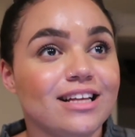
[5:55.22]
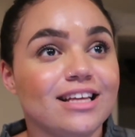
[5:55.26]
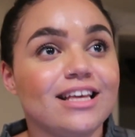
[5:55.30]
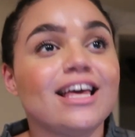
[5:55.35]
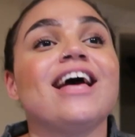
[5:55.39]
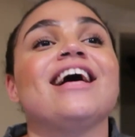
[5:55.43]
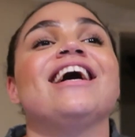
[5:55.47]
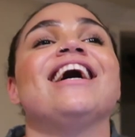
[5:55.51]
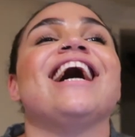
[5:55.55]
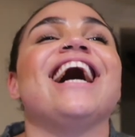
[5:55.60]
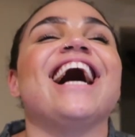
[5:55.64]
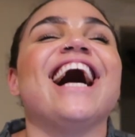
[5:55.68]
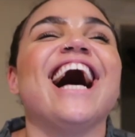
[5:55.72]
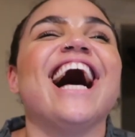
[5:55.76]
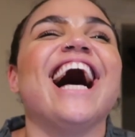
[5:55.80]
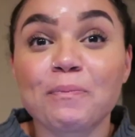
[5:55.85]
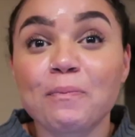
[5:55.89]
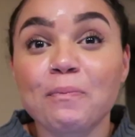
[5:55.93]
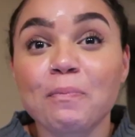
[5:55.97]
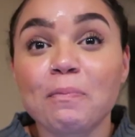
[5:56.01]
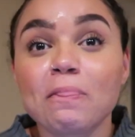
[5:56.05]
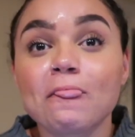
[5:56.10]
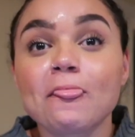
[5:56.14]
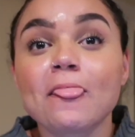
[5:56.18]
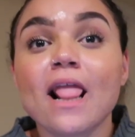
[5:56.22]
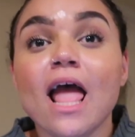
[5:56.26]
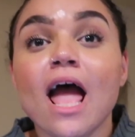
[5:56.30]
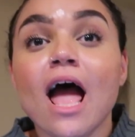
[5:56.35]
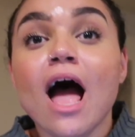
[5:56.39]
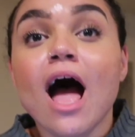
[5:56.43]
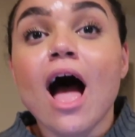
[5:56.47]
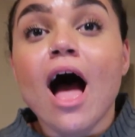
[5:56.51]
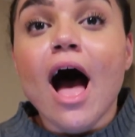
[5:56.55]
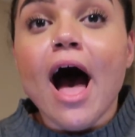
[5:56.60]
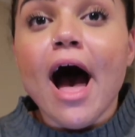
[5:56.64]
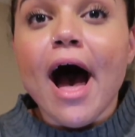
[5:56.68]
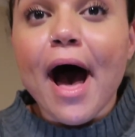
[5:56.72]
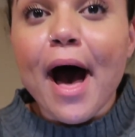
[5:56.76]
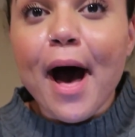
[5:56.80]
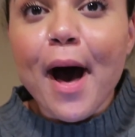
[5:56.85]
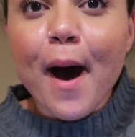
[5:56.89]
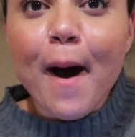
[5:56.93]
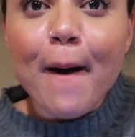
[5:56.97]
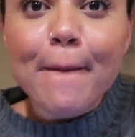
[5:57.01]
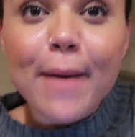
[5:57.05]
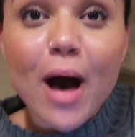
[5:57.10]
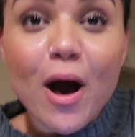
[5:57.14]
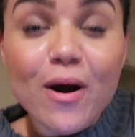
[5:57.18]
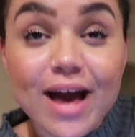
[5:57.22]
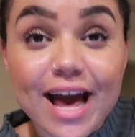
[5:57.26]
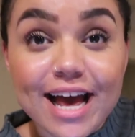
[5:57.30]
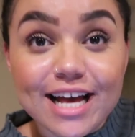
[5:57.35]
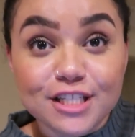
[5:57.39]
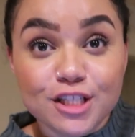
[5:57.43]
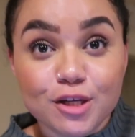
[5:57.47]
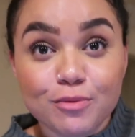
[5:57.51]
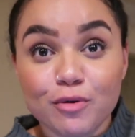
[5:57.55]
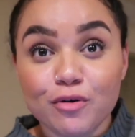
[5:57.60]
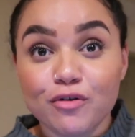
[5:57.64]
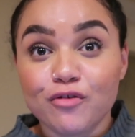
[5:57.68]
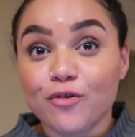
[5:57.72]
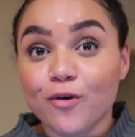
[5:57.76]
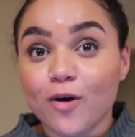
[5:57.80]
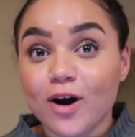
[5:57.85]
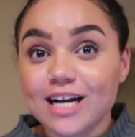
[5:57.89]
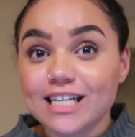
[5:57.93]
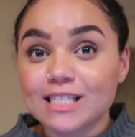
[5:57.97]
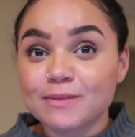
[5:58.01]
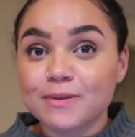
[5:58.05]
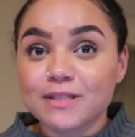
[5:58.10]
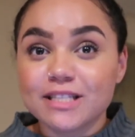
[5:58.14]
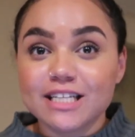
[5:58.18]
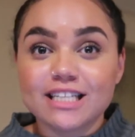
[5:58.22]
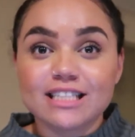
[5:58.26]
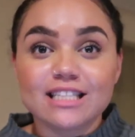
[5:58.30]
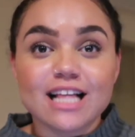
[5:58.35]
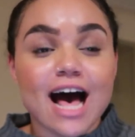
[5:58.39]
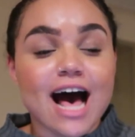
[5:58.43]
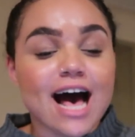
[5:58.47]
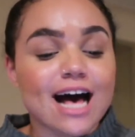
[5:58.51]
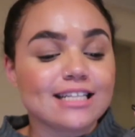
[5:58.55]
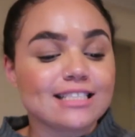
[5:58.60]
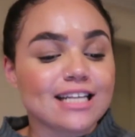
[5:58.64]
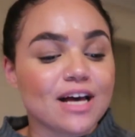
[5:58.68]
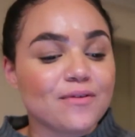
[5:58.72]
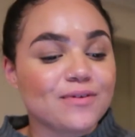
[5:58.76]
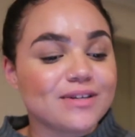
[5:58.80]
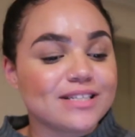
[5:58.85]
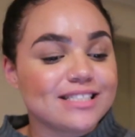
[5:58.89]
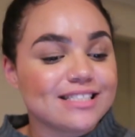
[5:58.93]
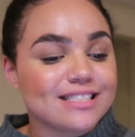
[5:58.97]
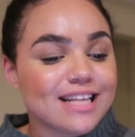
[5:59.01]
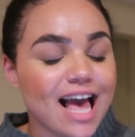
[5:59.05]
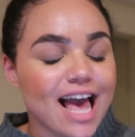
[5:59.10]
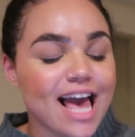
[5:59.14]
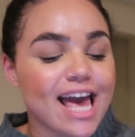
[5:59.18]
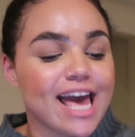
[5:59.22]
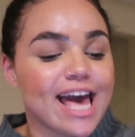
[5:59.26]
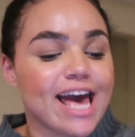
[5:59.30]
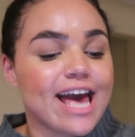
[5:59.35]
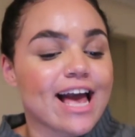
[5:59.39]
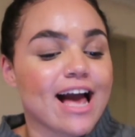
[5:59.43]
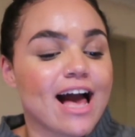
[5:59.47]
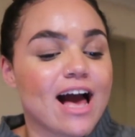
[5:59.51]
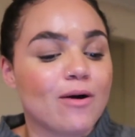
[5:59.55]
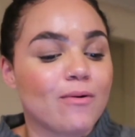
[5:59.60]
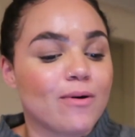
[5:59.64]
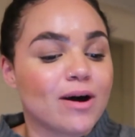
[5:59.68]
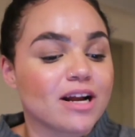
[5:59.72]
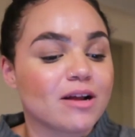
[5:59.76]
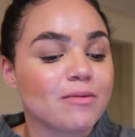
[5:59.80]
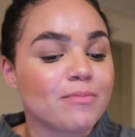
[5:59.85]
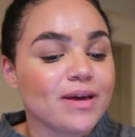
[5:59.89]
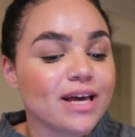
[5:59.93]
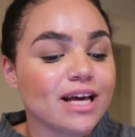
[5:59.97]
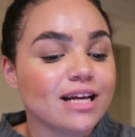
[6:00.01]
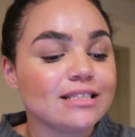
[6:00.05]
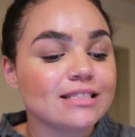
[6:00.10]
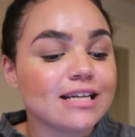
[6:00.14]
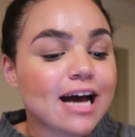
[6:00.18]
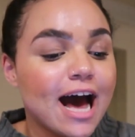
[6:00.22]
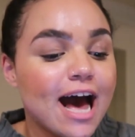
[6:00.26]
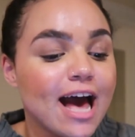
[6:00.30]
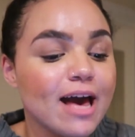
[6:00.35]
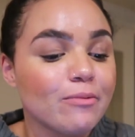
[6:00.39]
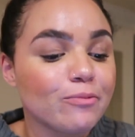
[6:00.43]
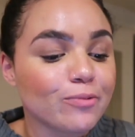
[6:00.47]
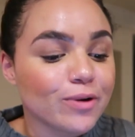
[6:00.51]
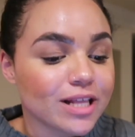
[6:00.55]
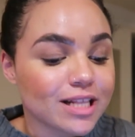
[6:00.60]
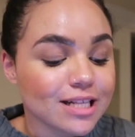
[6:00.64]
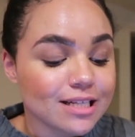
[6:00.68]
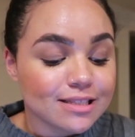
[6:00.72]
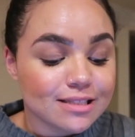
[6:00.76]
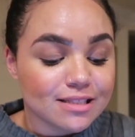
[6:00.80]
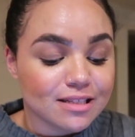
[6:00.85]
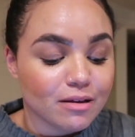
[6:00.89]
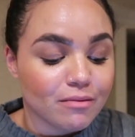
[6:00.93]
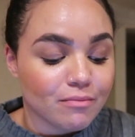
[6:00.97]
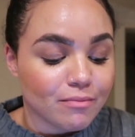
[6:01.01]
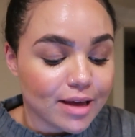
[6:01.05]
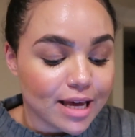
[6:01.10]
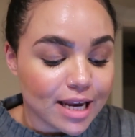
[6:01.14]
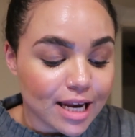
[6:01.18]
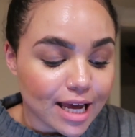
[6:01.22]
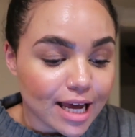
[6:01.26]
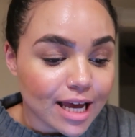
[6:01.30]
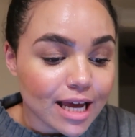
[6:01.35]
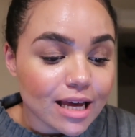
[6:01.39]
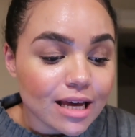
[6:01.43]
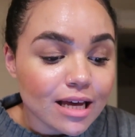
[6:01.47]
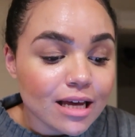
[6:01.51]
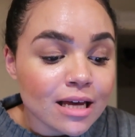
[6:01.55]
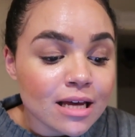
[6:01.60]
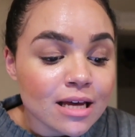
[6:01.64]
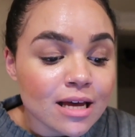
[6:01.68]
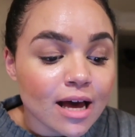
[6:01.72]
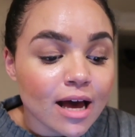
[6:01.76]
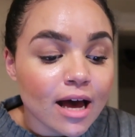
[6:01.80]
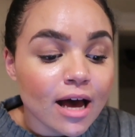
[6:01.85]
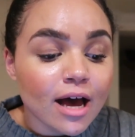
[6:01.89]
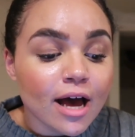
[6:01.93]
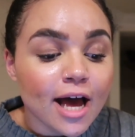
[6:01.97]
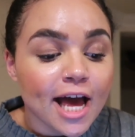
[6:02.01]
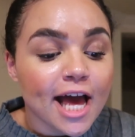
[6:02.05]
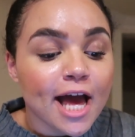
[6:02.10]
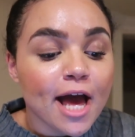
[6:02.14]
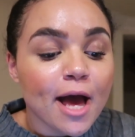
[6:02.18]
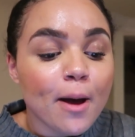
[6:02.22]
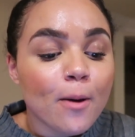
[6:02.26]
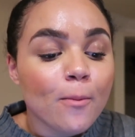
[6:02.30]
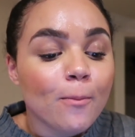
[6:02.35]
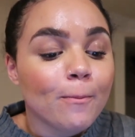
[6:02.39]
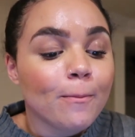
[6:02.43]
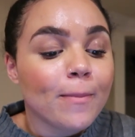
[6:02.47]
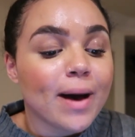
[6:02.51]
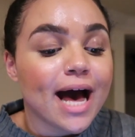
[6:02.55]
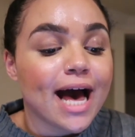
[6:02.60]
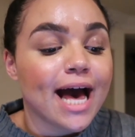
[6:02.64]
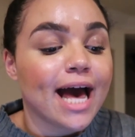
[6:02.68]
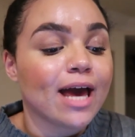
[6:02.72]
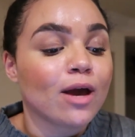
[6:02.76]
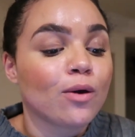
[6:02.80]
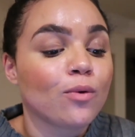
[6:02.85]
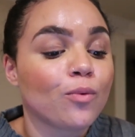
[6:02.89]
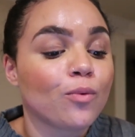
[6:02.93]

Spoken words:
Yeah. Okay, so before I spilled the glass, I was saying I want to be on time with submitting my